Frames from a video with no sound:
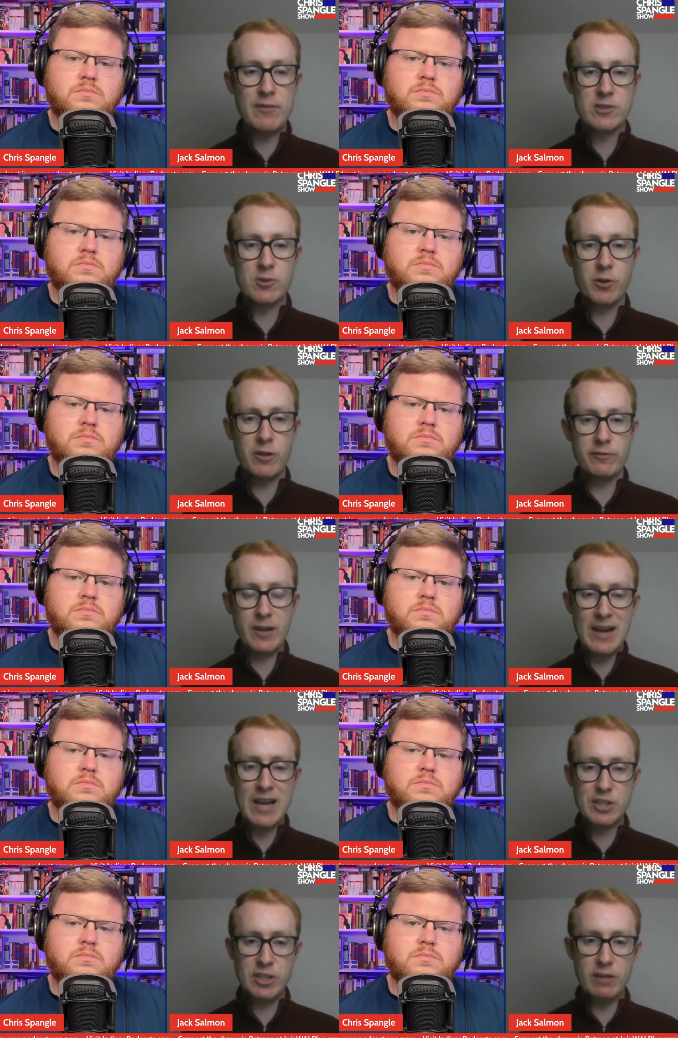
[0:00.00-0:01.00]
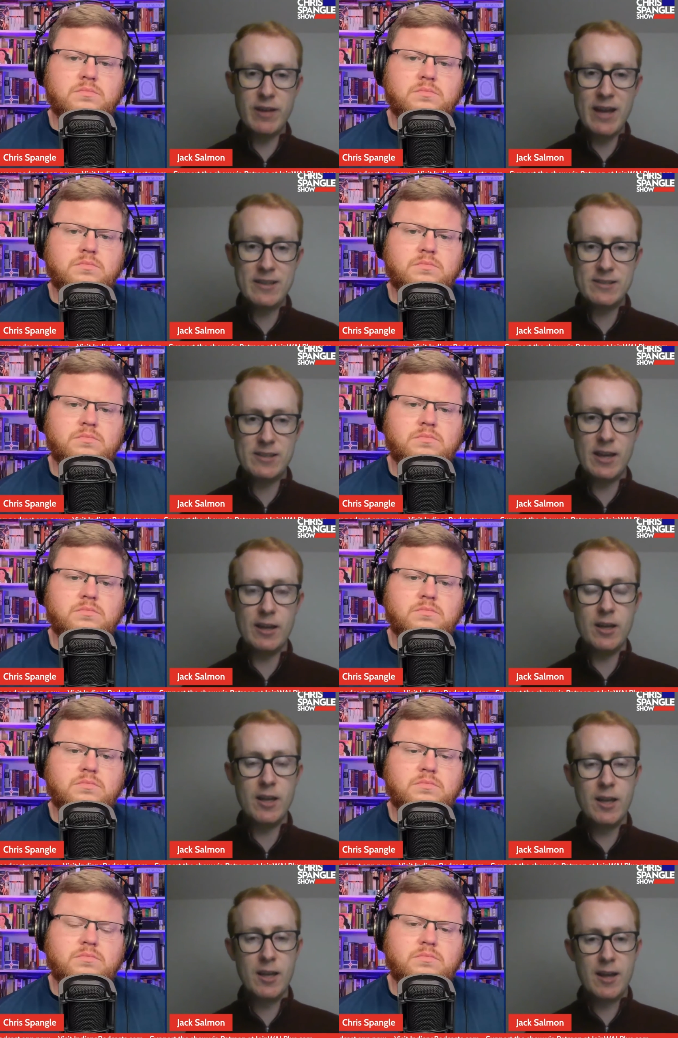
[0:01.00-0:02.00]
Speaker 1: have a sort of clashing of heads there.
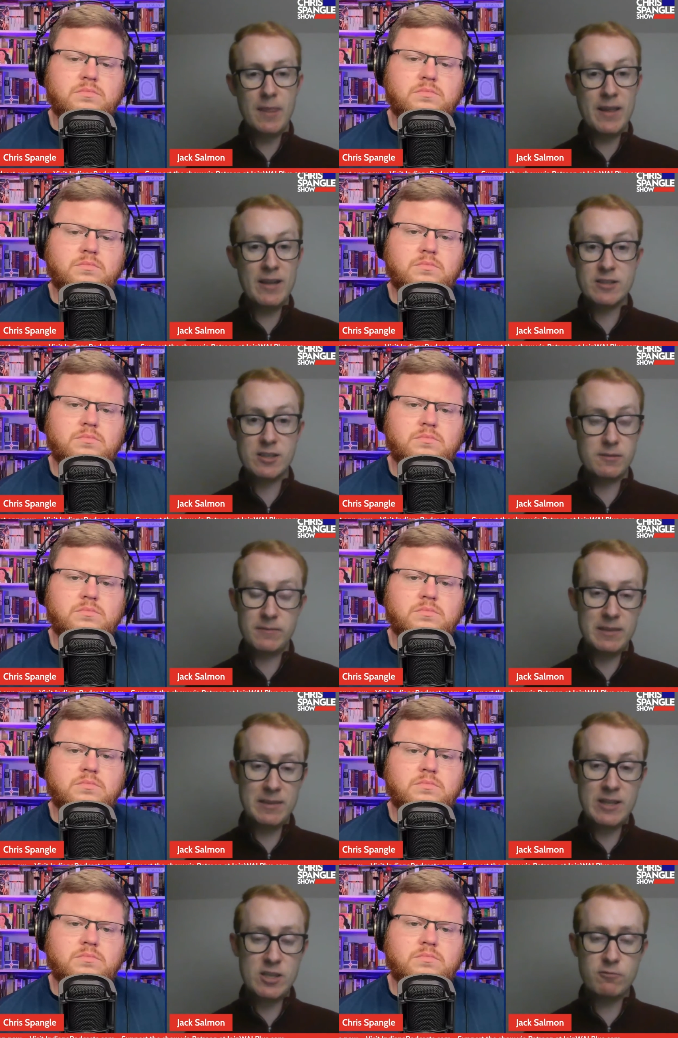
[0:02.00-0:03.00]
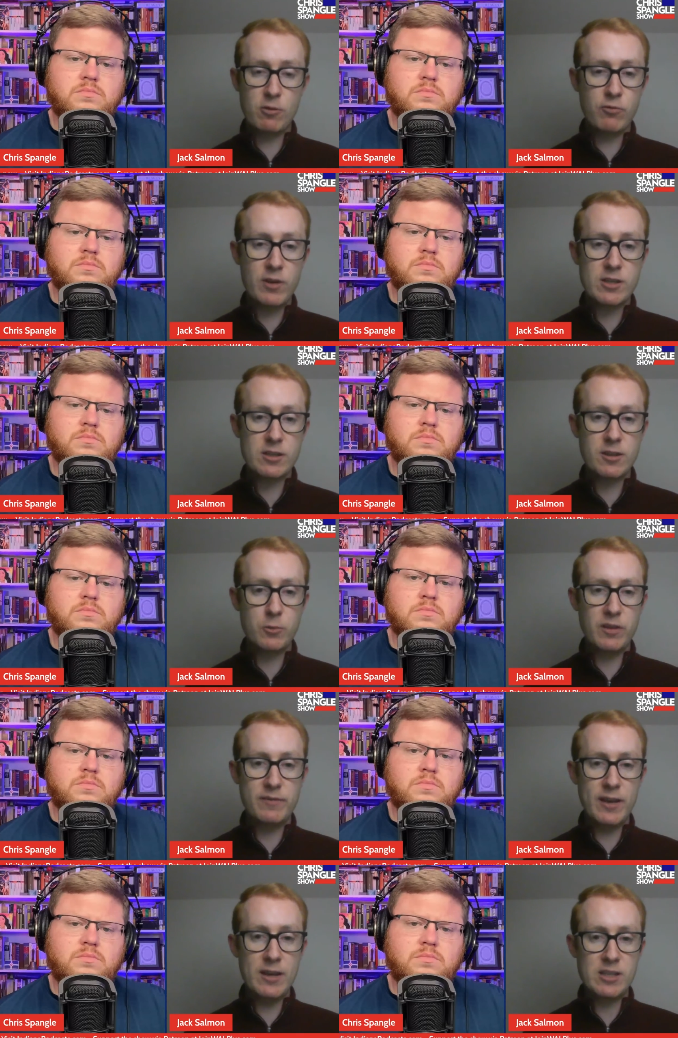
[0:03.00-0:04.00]
And that's that, that's a real risk that
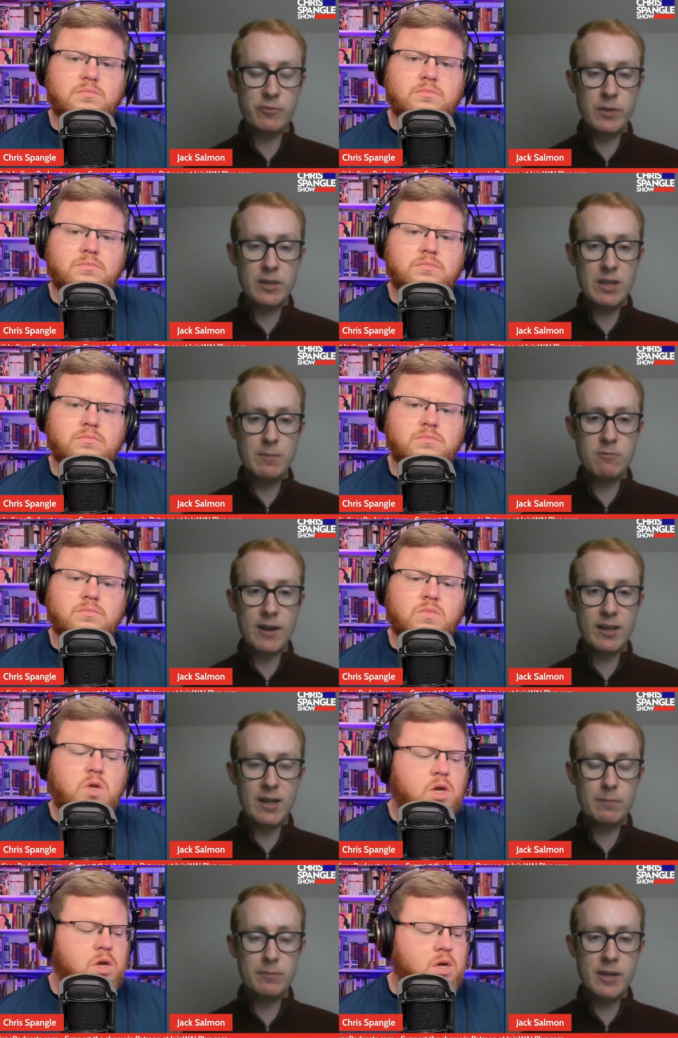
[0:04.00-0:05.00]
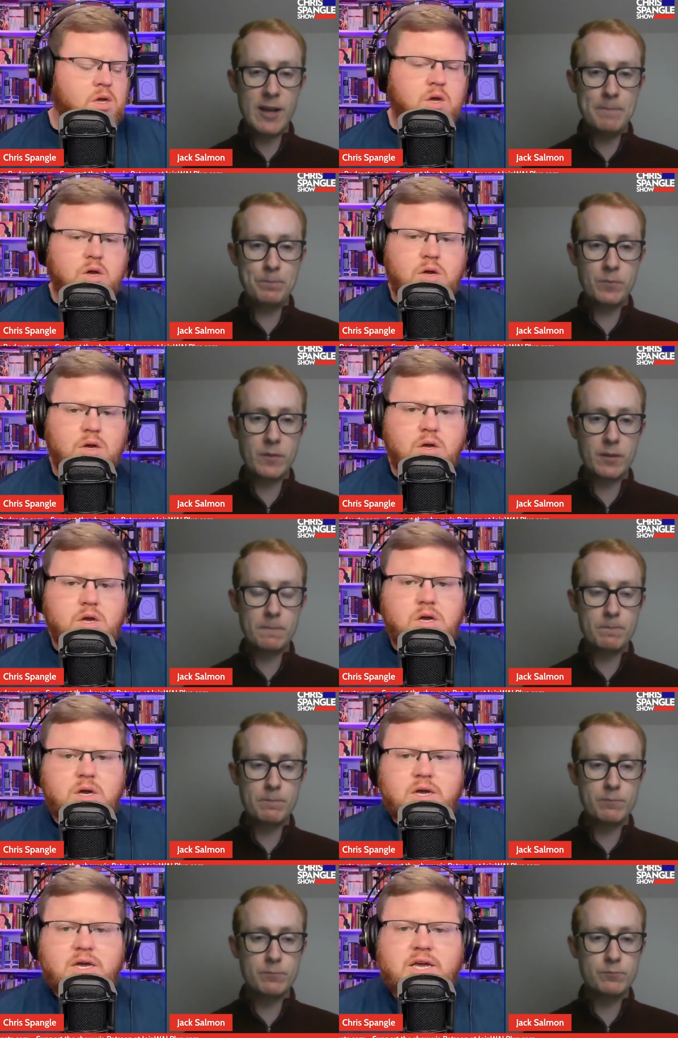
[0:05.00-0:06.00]
we face if we keep racking up debt.
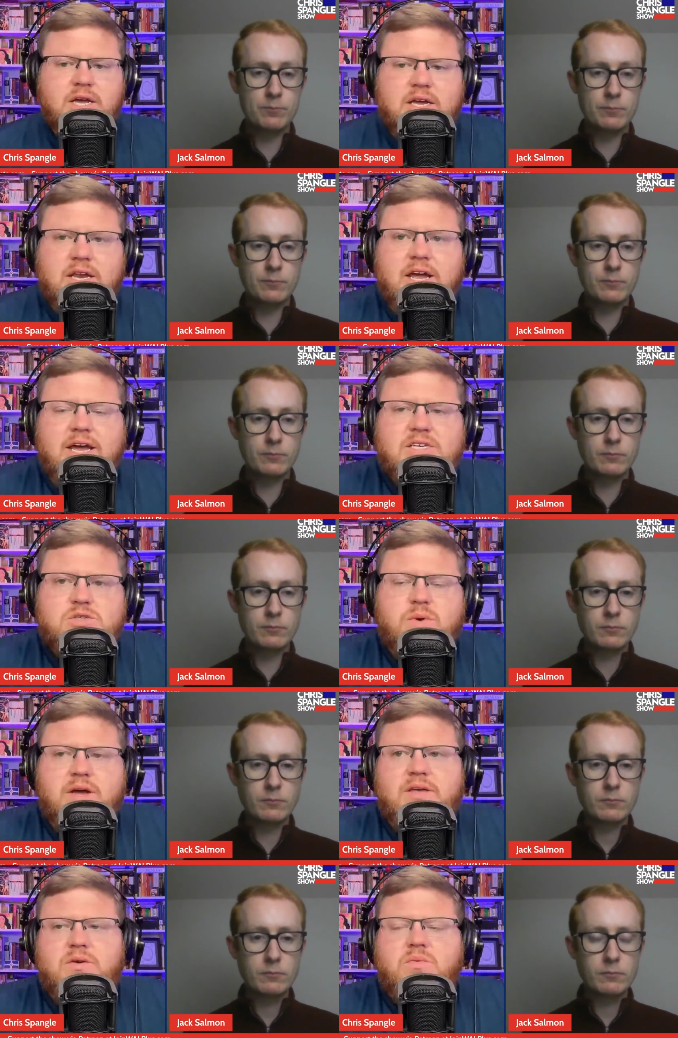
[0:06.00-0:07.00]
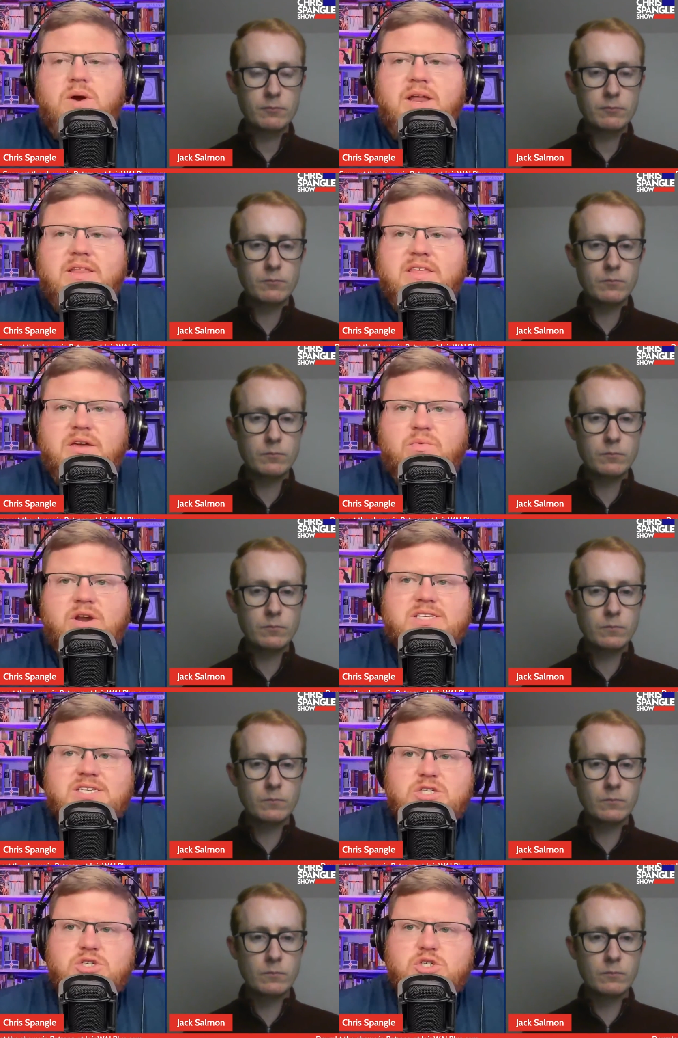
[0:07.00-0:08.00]
Speaker 2: Can, can I ask why why do they
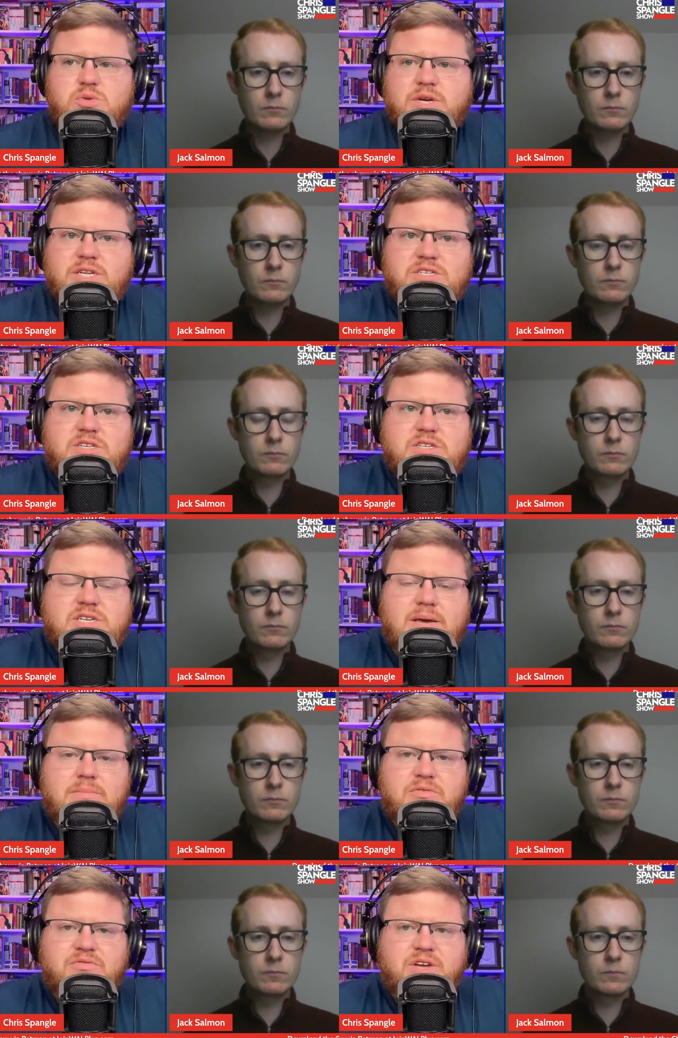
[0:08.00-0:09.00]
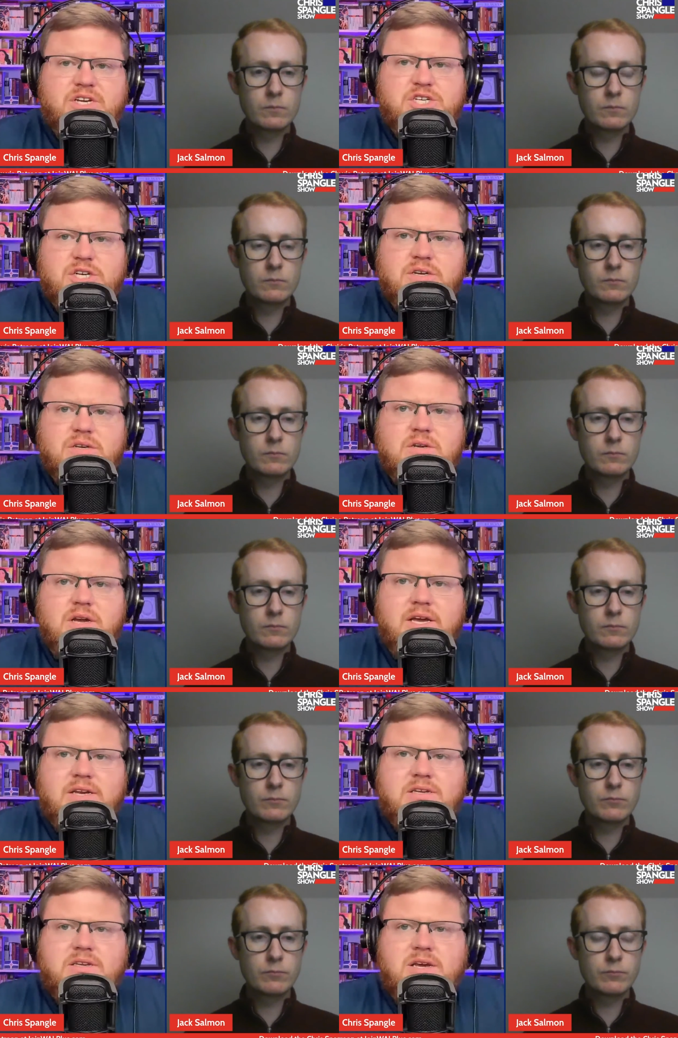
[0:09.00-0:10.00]
raise interest rates to tame inflation?
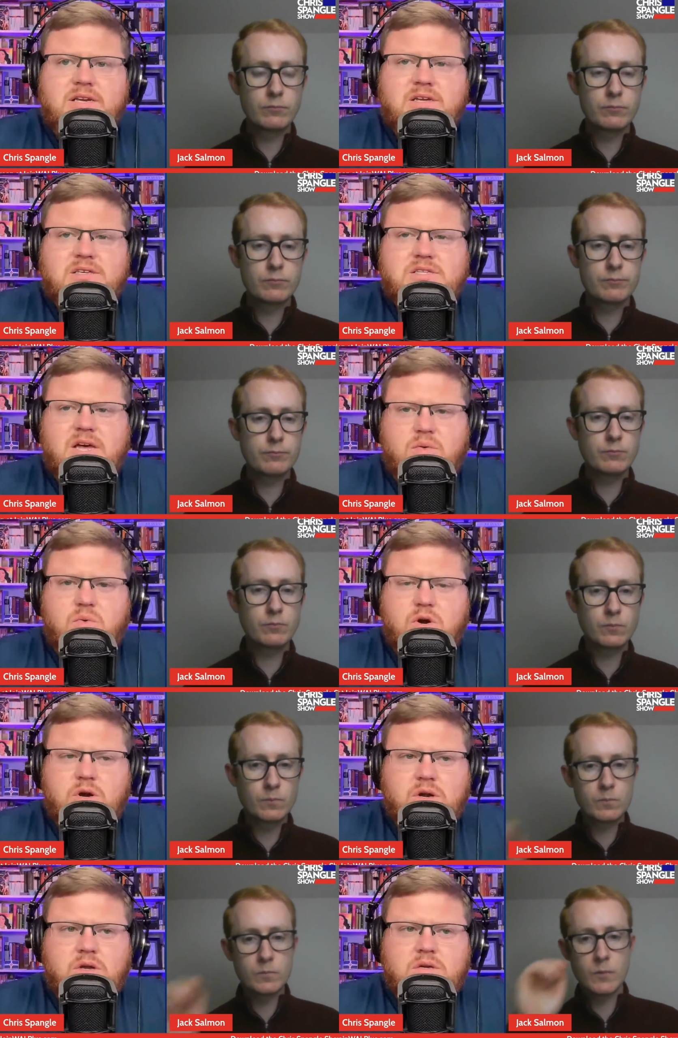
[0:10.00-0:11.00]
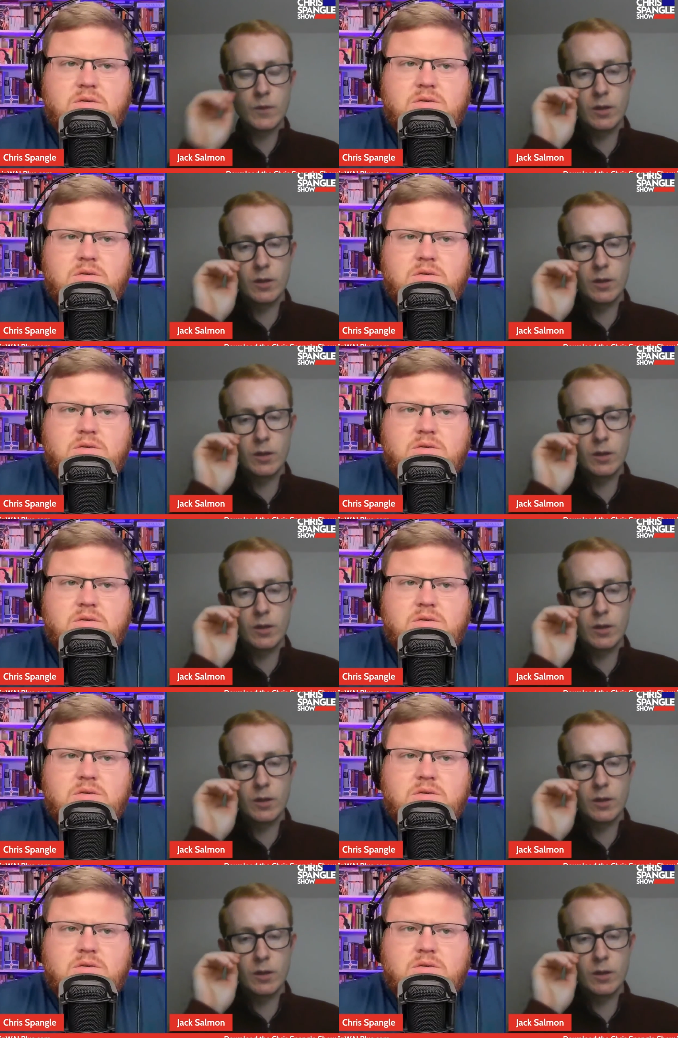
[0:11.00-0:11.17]
And and does that work?